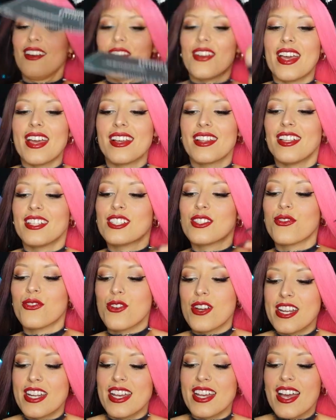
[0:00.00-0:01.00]
Okay, lots of
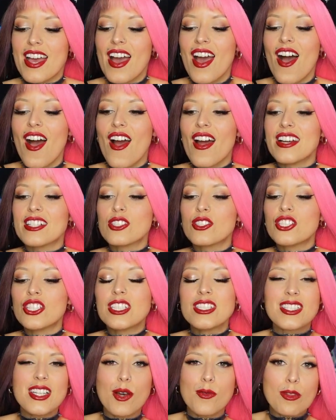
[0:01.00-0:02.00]
reading. All right, so she
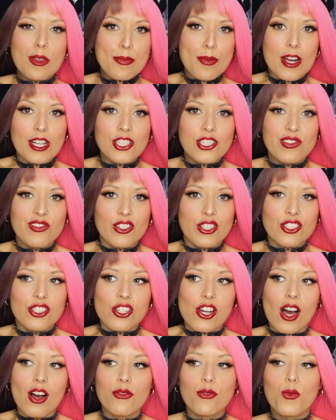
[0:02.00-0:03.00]
doesn't come with a brush,
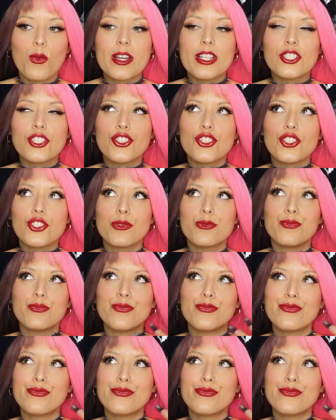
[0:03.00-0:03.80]
first off, which